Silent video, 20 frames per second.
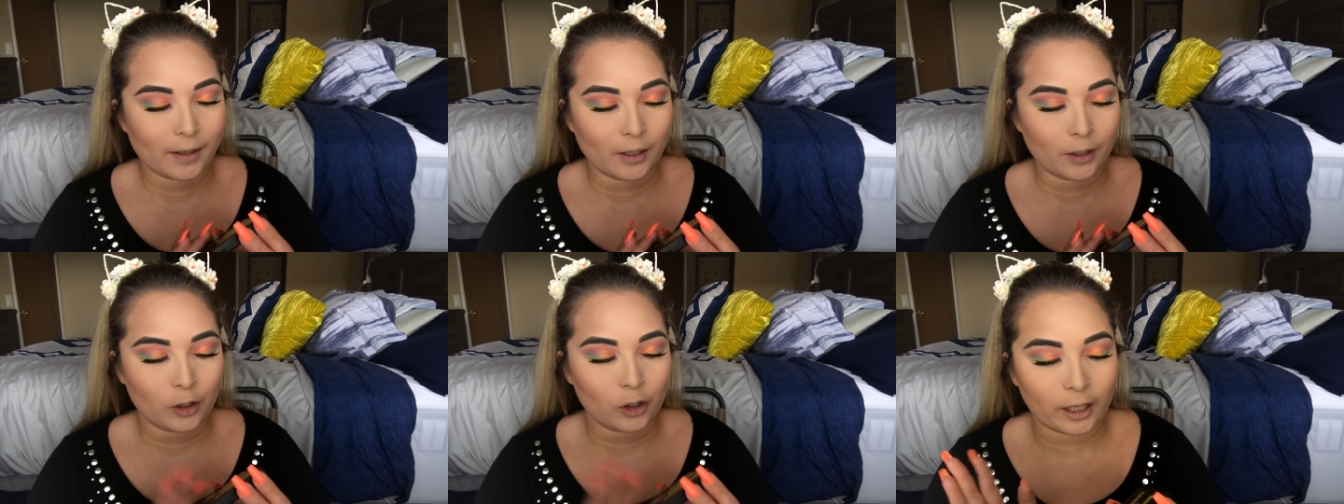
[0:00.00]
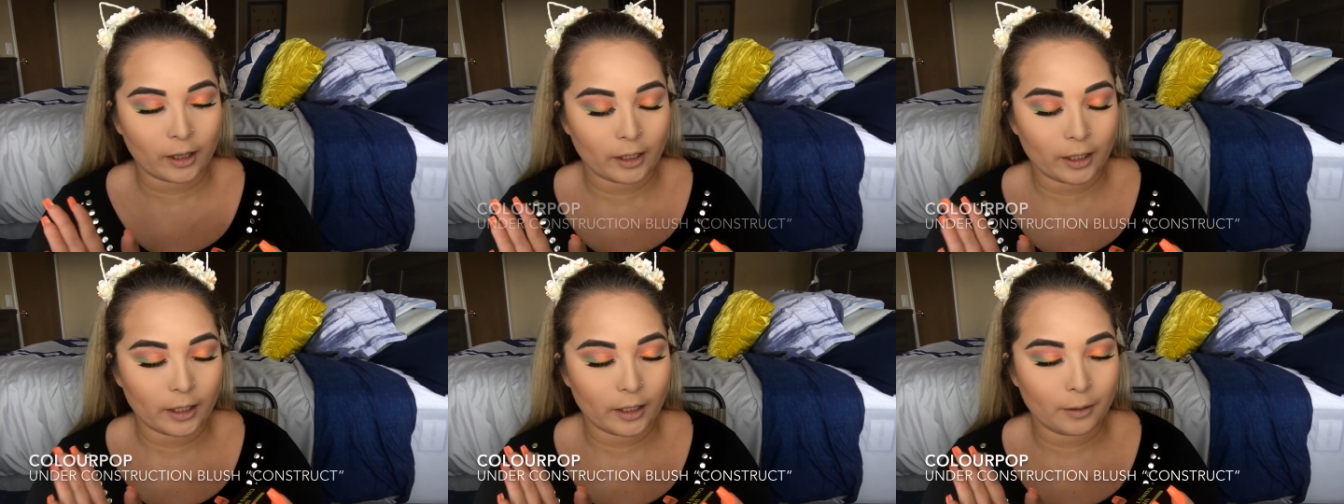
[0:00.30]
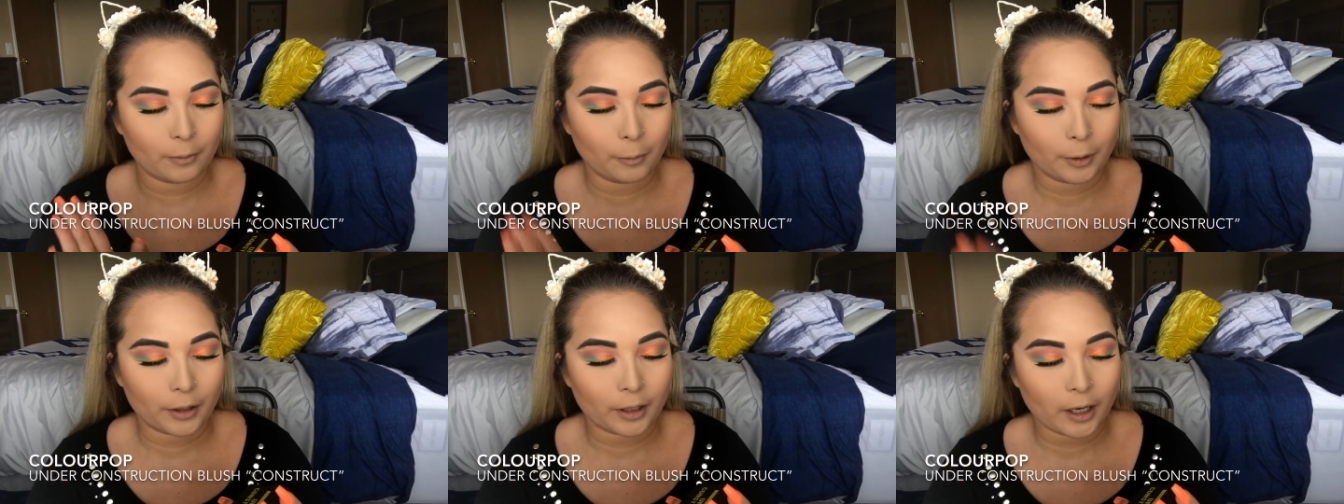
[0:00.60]

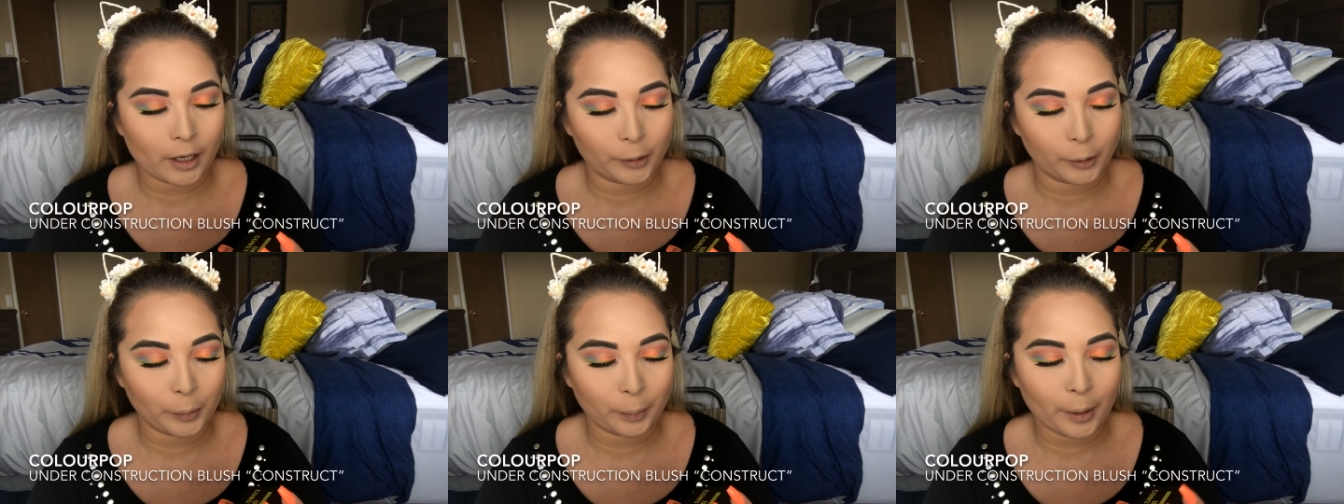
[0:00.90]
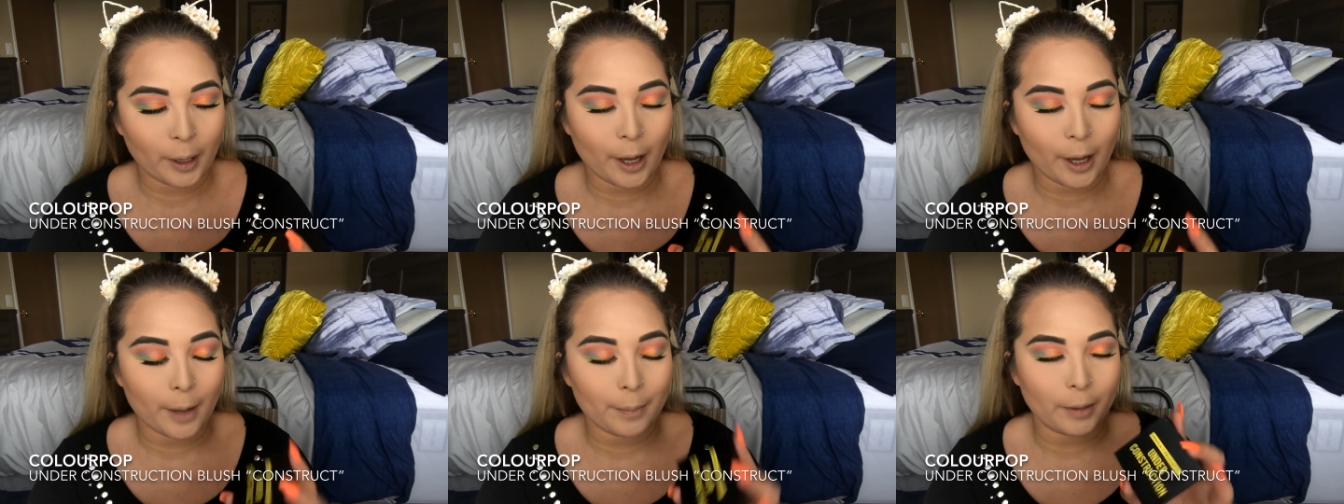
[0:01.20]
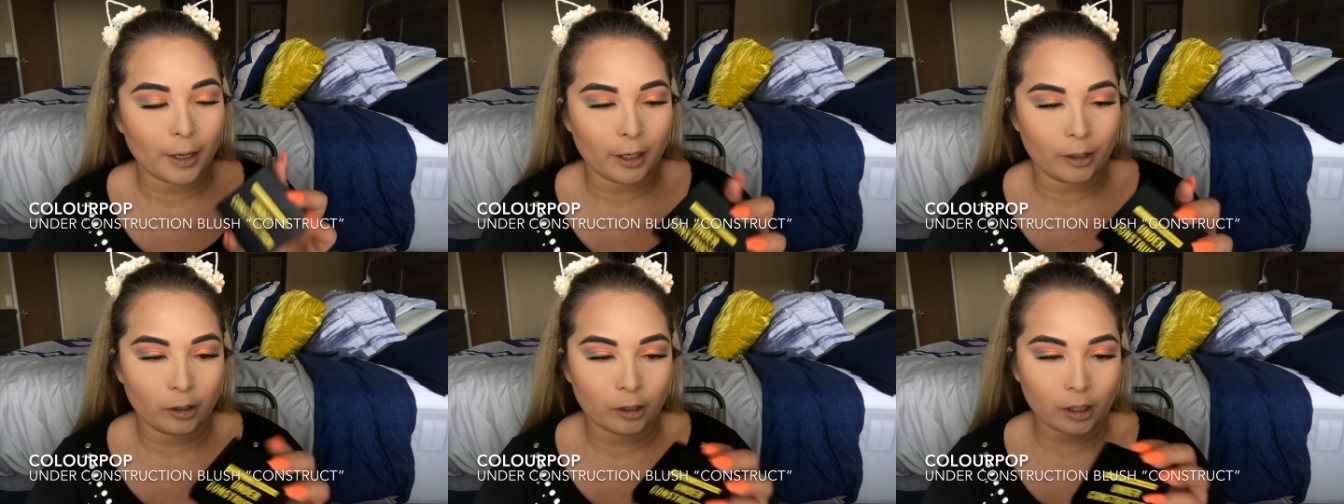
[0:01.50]
Shayla with Colourpop
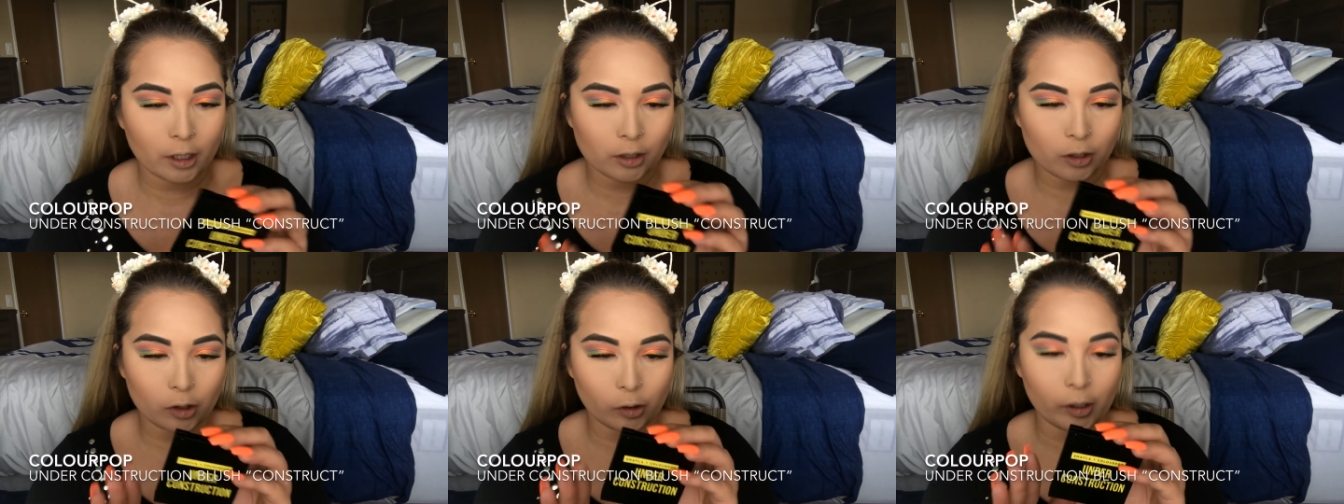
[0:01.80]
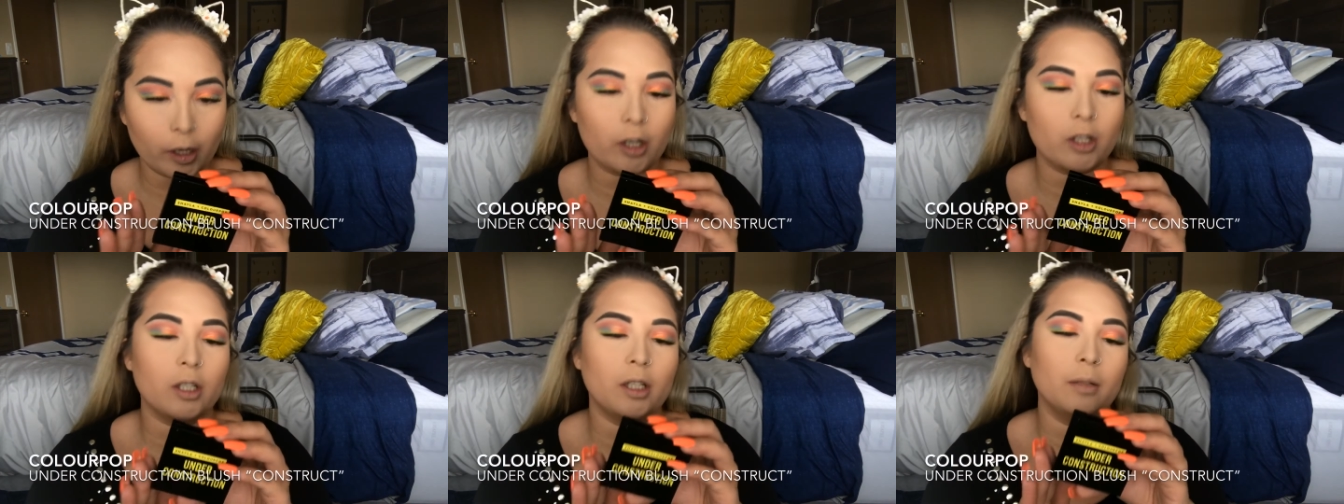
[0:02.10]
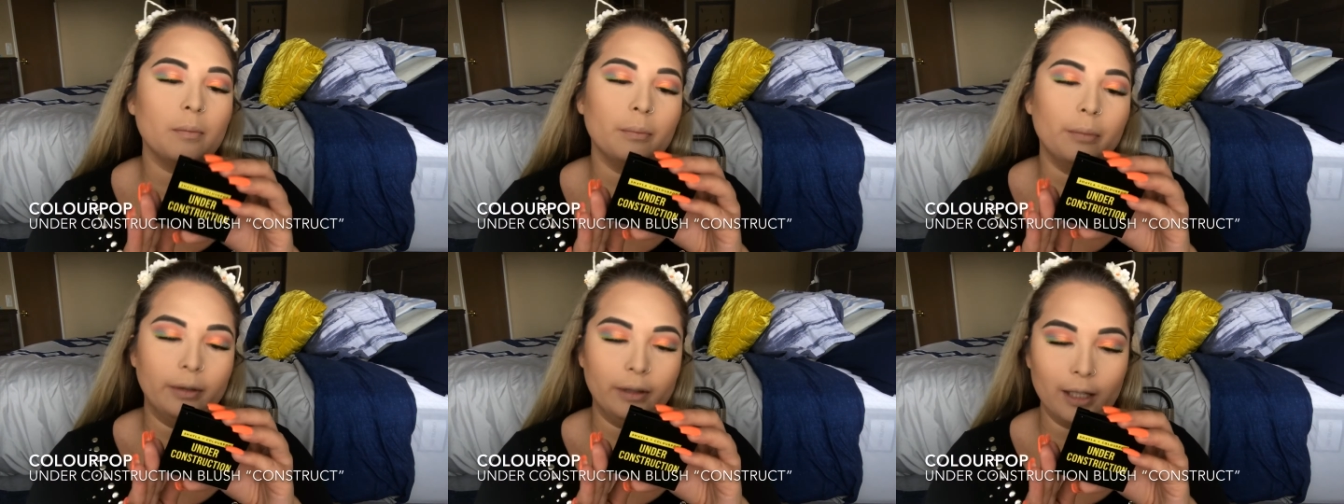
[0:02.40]
Under
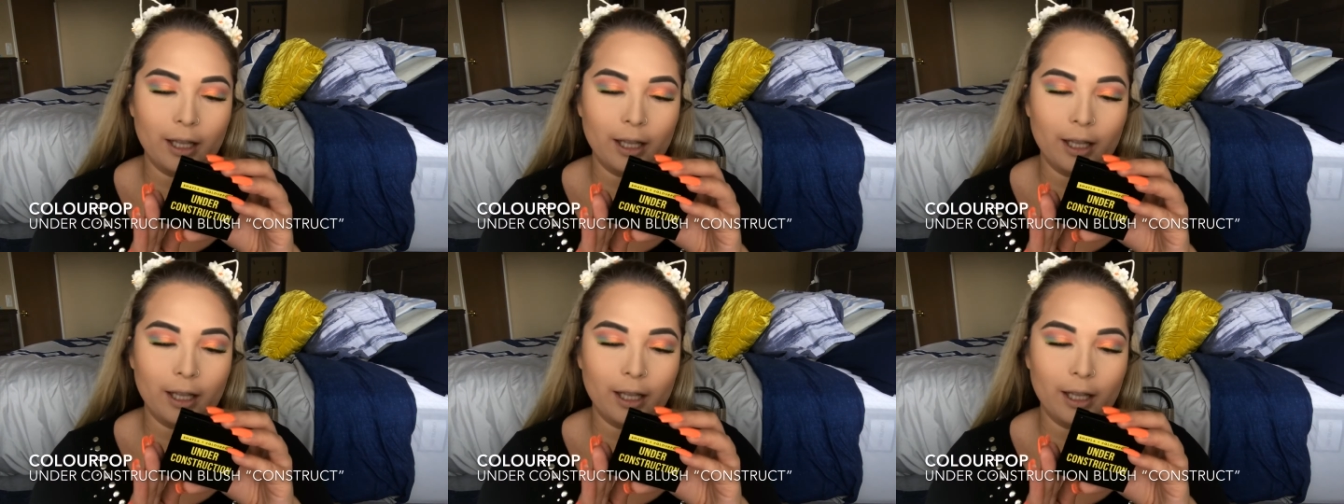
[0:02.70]
Construction